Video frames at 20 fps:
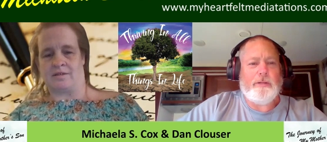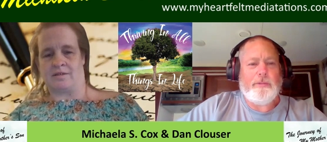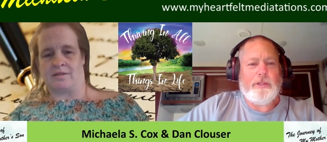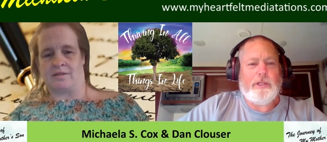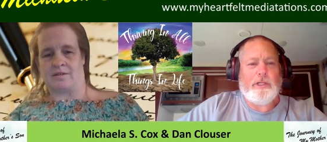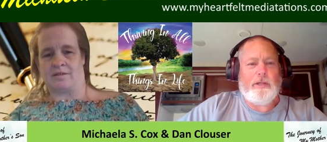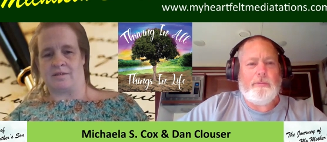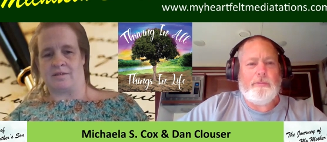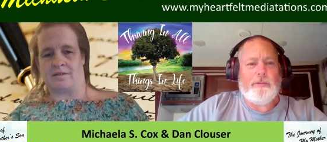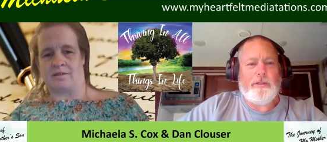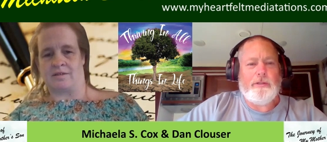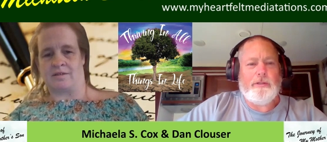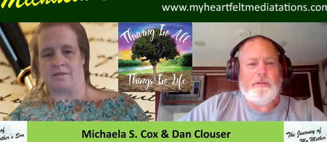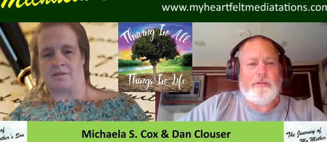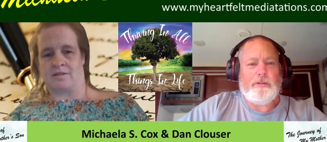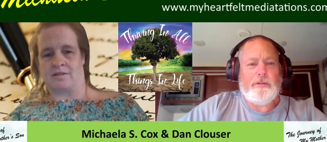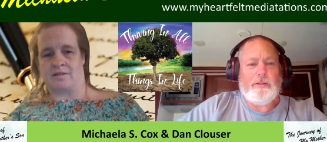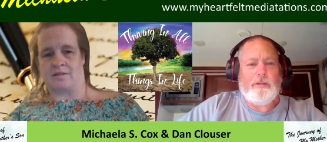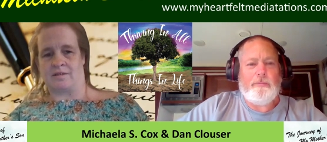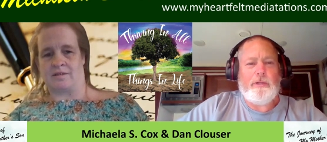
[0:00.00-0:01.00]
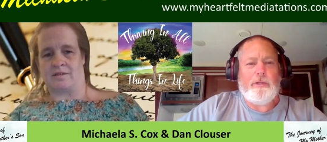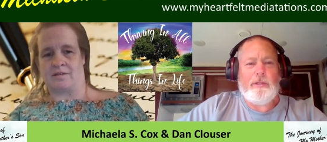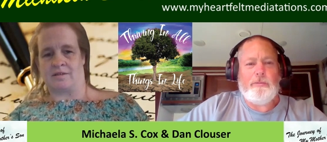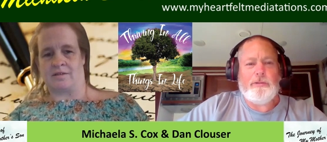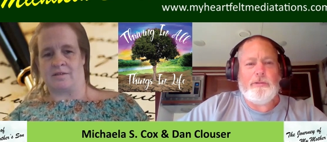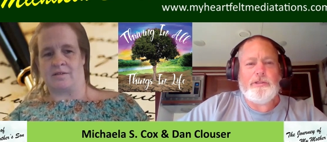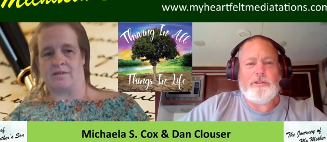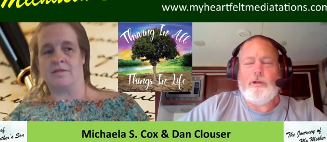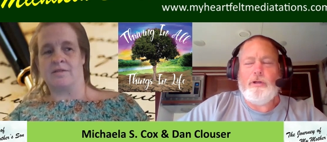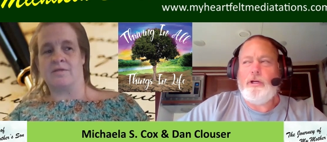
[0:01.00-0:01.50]
Speaker 1: and become a a
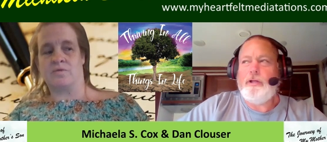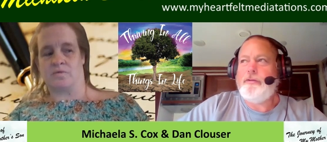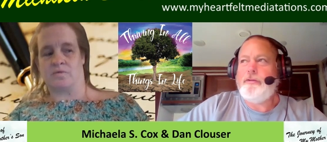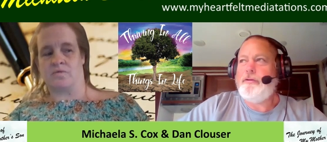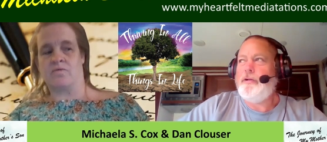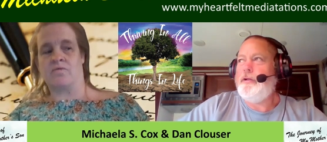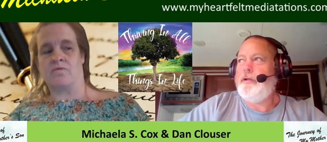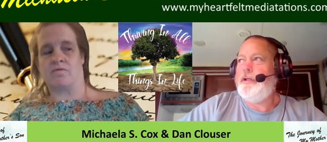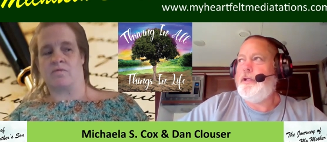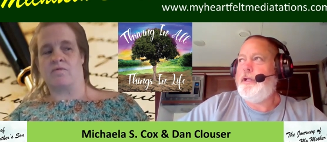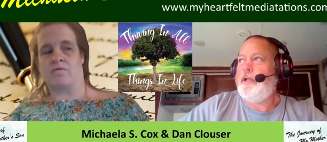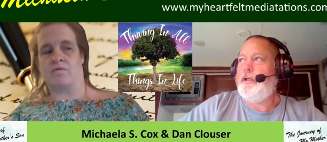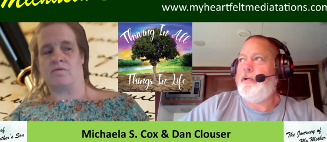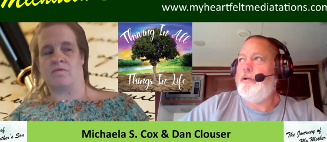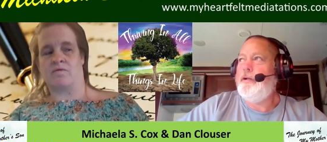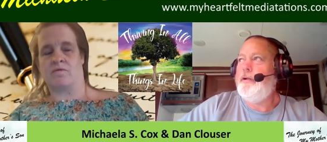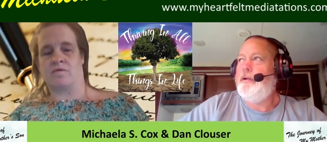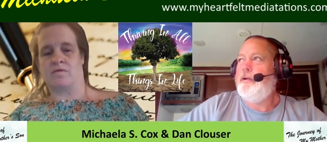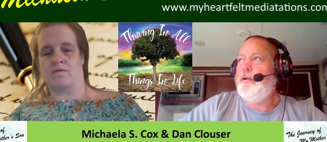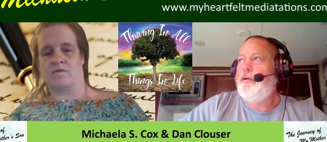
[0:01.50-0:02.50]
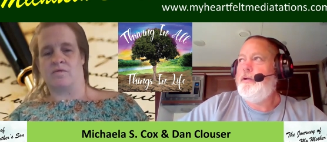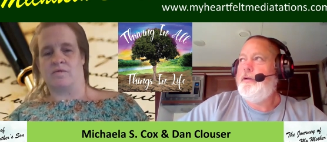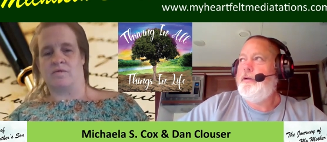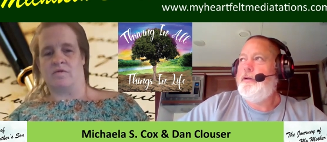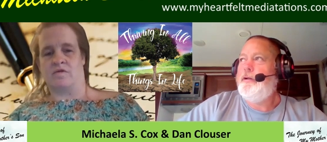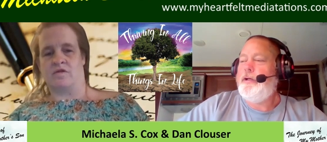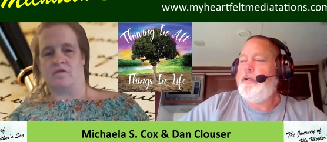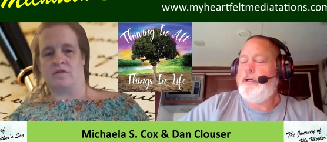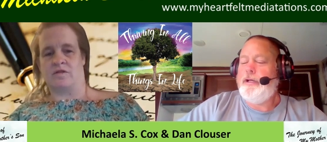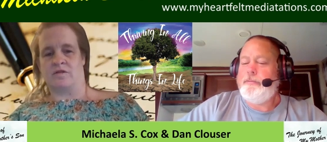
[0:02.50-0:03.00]
published author, and then
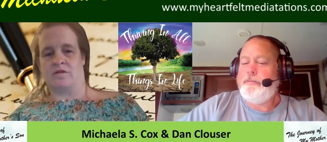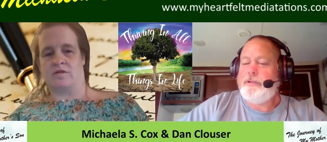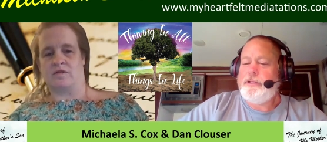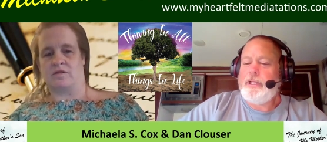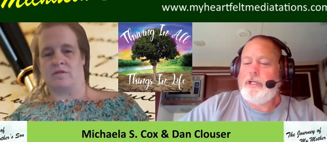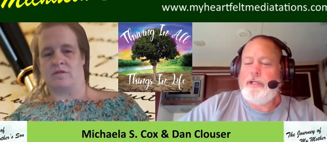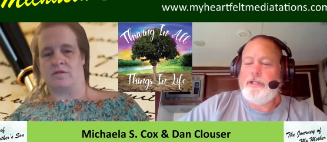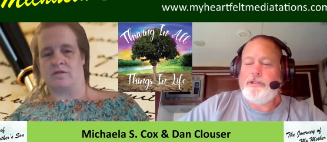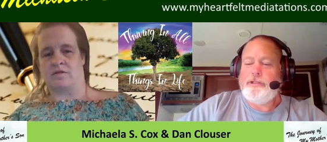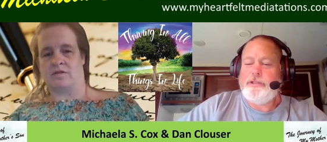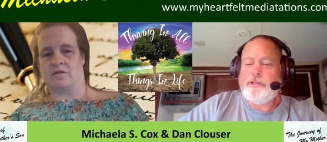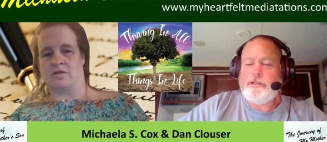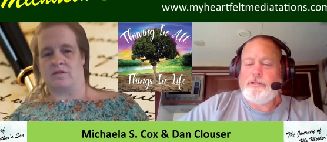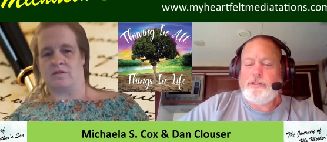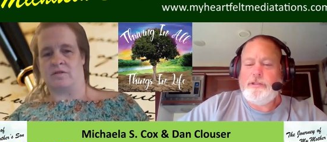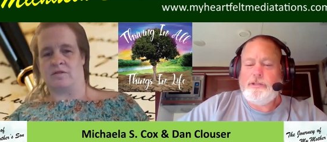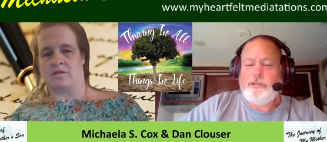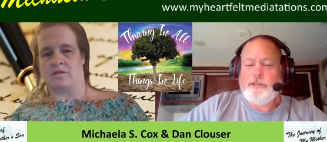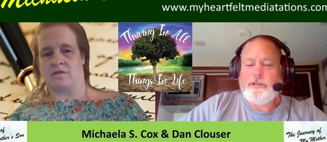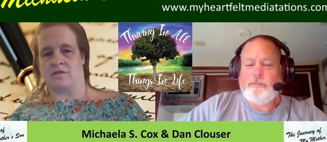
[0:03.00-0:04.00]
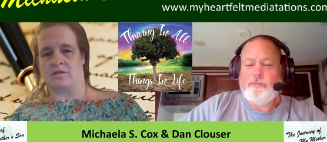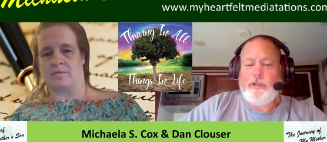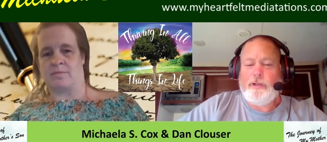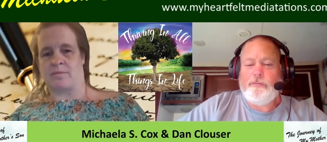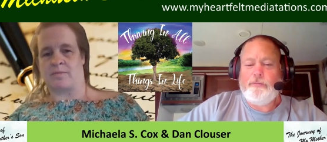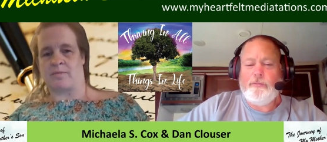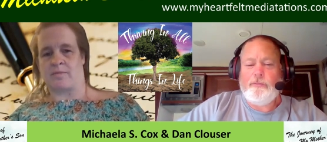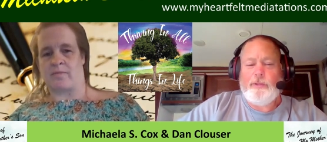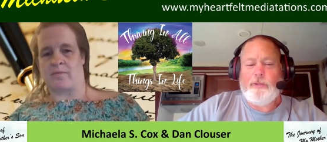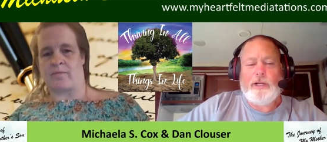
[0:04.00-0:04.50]
um, kind of just just
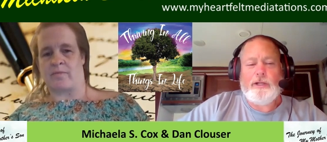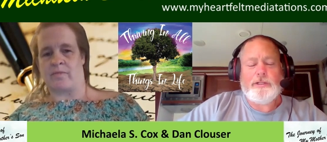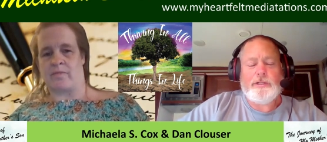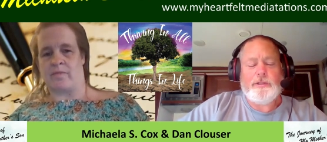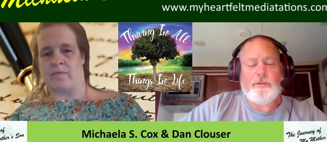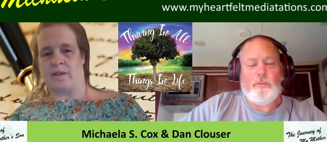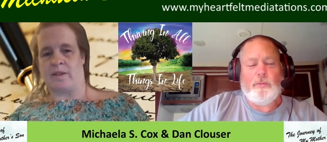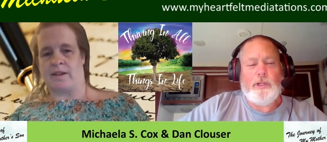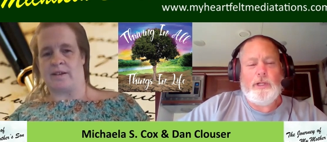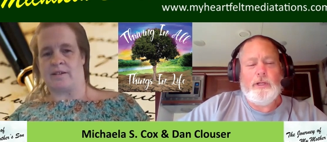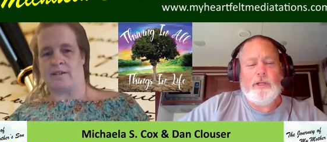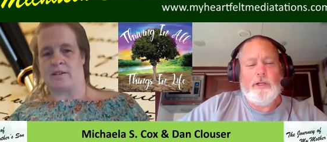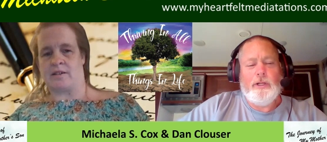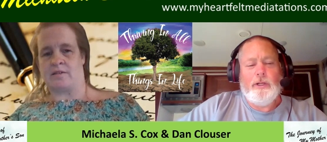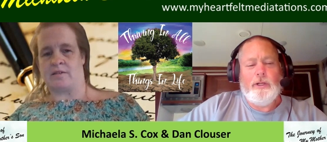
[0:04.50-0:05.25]
went from there. So when